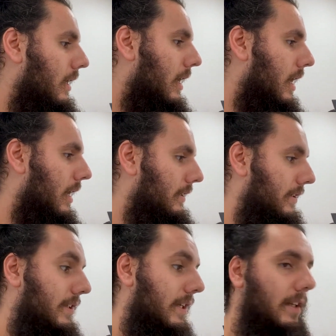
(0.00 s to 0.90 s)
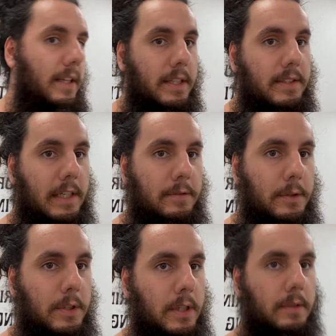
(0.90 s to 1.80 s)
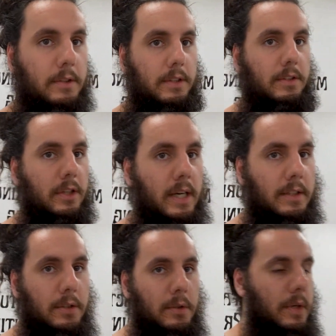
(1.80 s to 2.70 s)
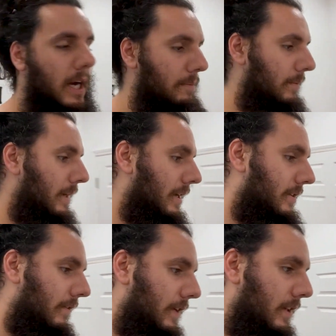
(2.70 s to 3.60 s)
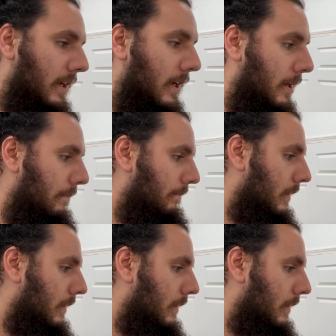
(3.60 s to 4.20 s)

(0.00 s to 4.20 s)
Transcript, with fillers: uh, to say the least. That's for sure. Just trying to optimize everything here.